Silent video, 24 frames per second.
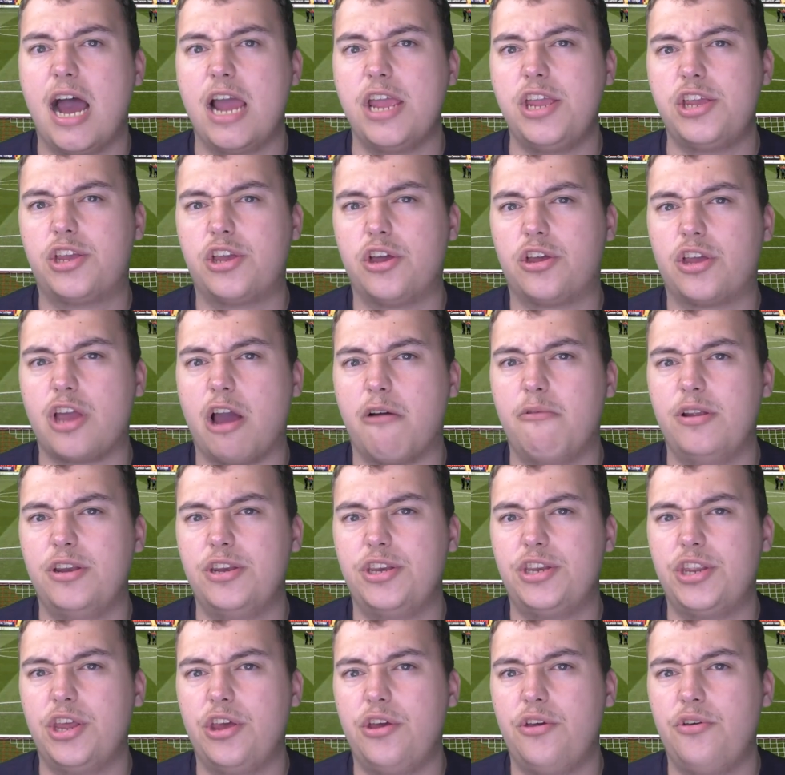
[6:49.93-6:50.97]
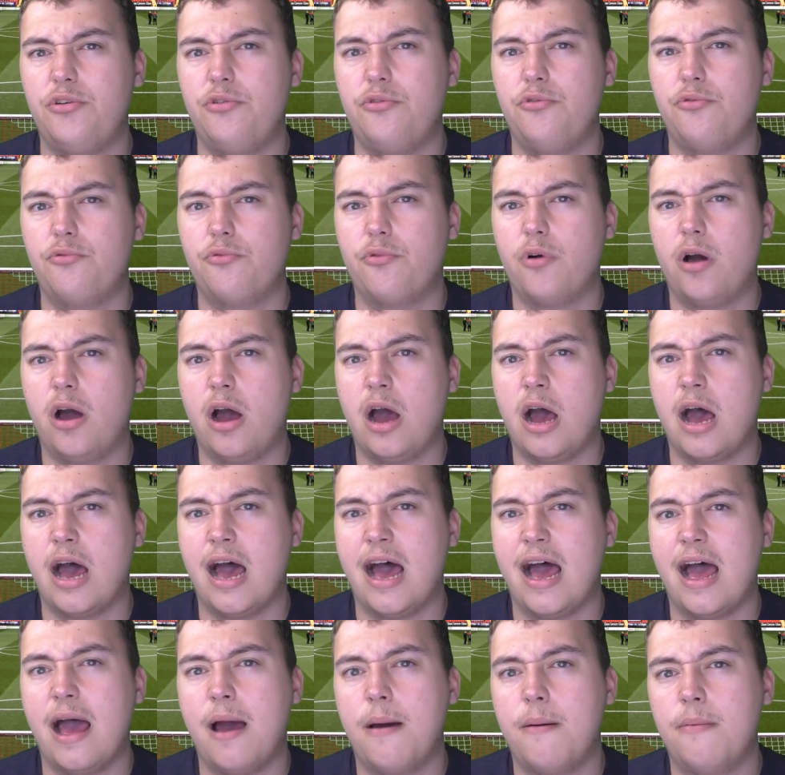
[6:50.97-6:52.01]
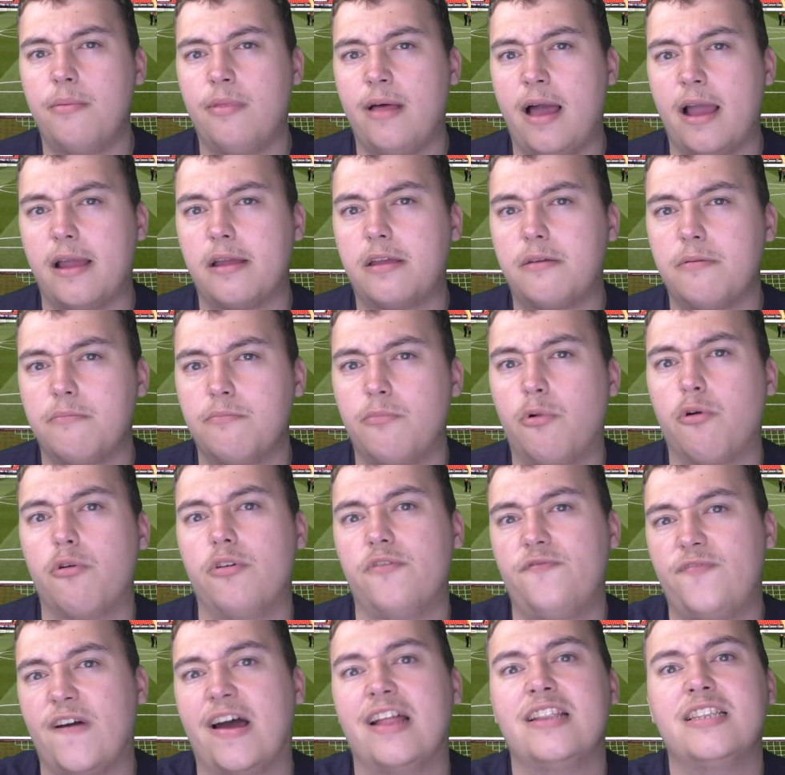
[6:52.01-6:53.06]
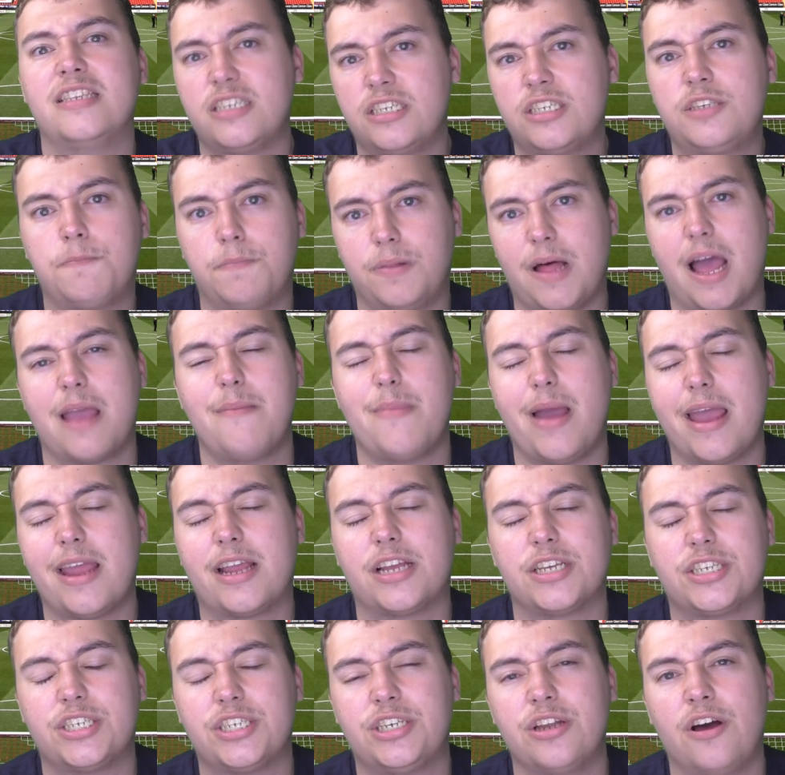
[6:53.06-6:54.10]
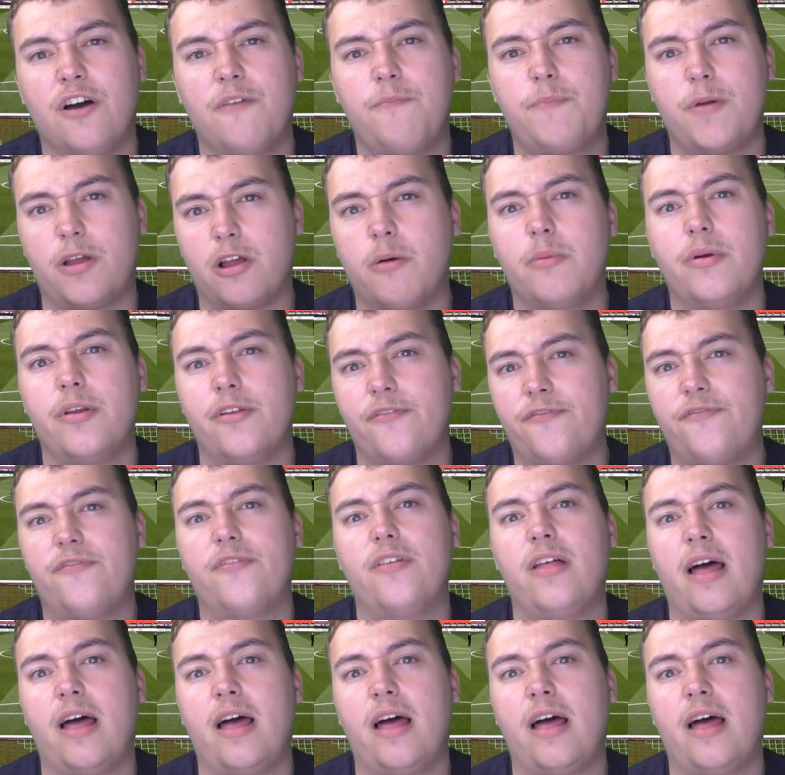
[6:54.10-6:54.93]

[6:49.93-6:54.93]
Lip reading: You could go and do like more advanced playmaker stuff, becoming